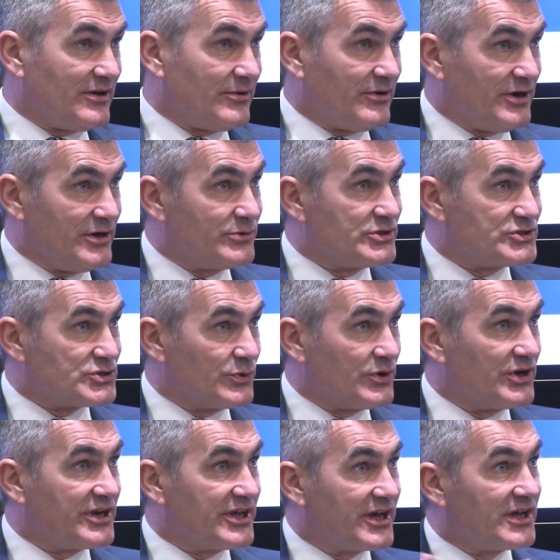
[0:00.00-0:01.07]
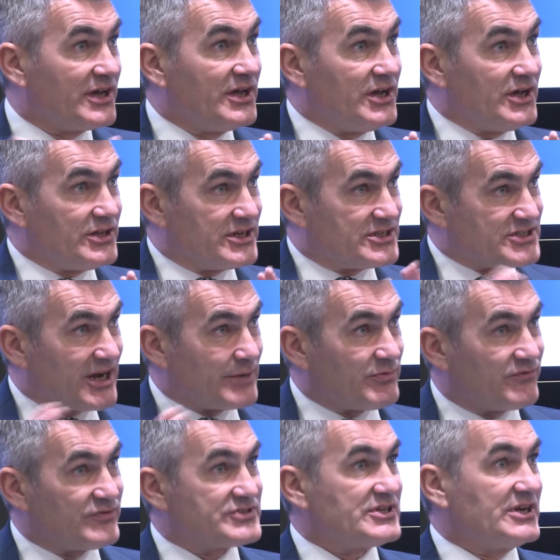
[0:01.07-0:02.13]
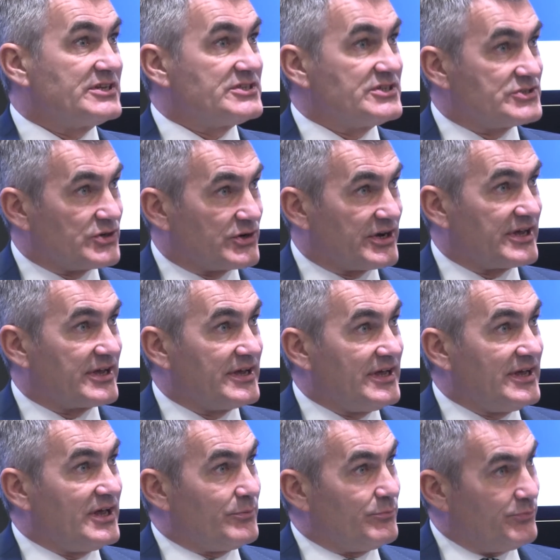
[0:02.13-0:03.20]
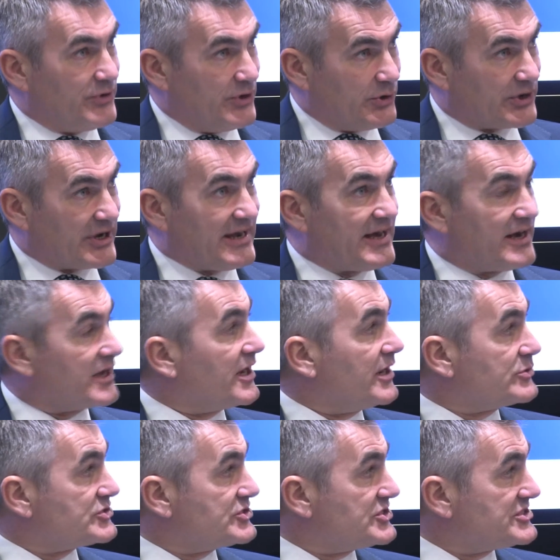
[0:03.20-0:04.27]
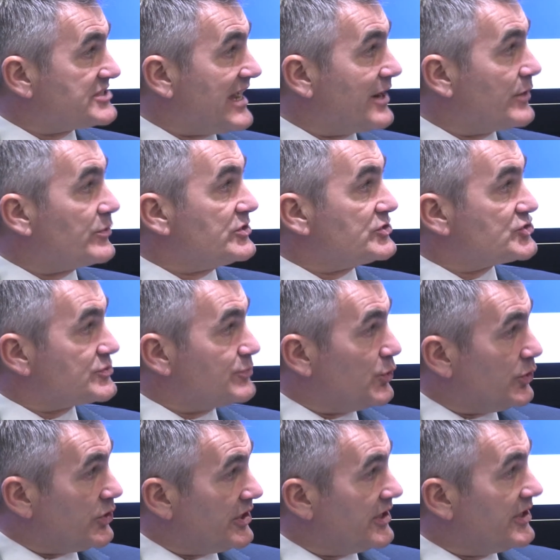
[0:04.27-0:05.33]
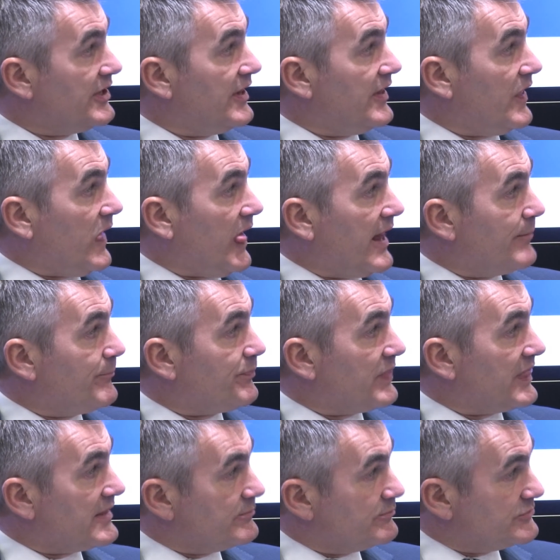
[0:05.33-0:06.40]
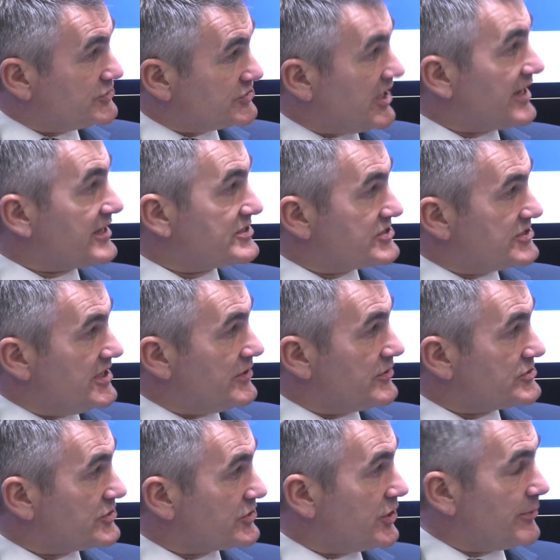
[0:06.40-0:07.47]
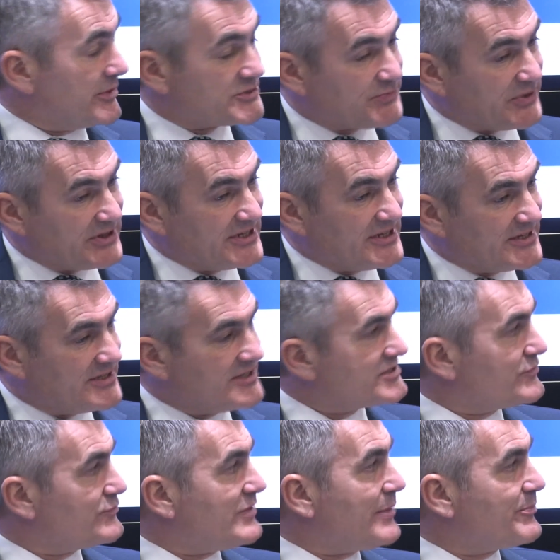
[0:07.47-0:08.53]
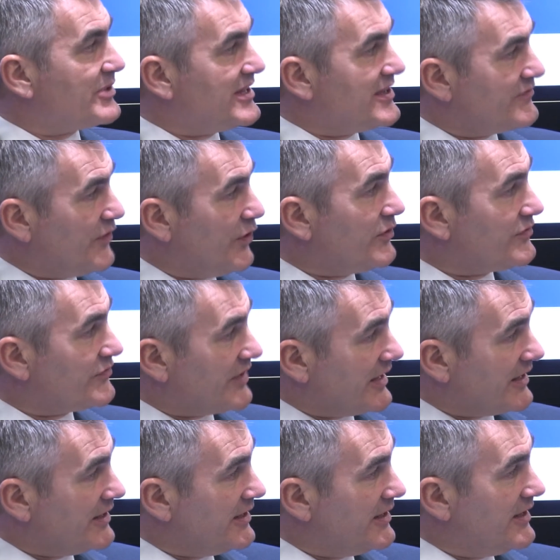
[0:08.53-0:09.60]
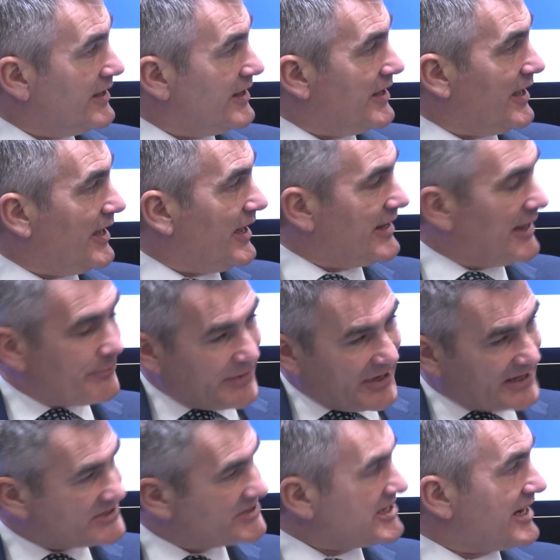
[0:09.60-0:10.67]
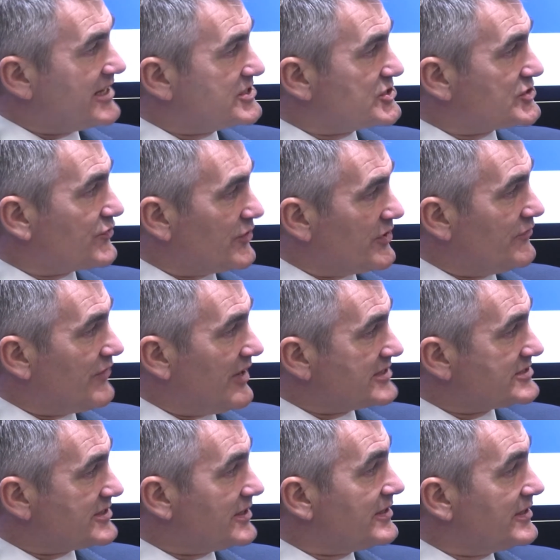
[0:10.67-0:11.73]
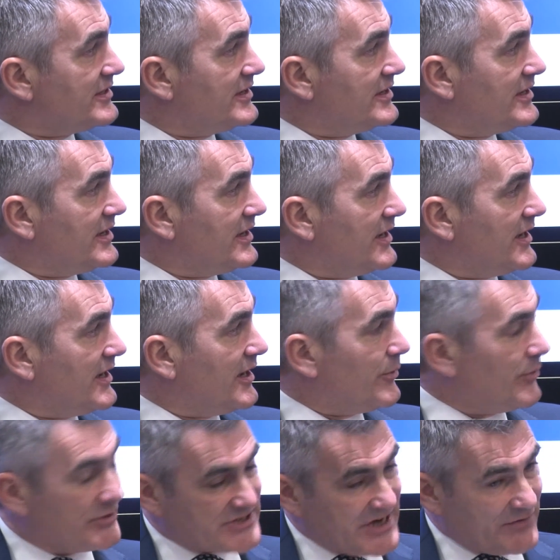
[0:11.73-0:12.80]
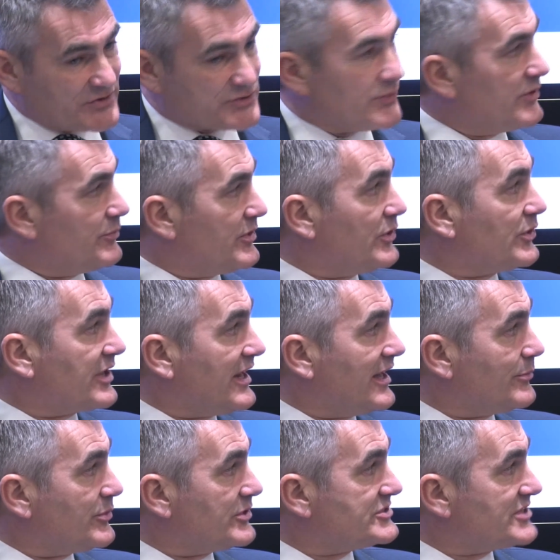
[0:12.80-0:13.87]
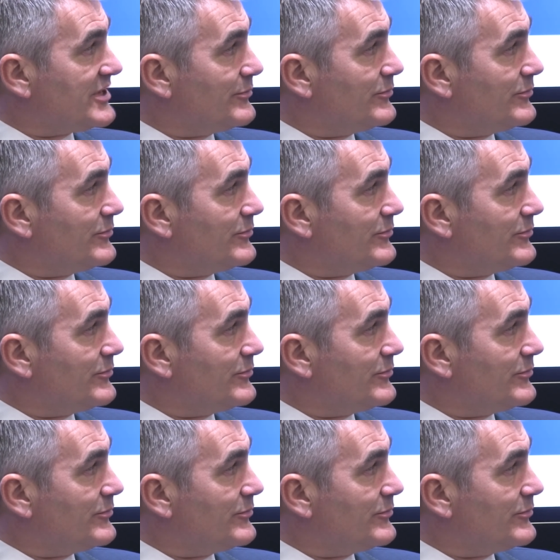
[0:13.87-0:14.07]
alluded to earlier, the type of facilities you're going to be looking at closer to town in smaller sites nearer to the conurbation. But these are rapidly evolving. That's challenges for an investor. It's areas we'll be looking at, but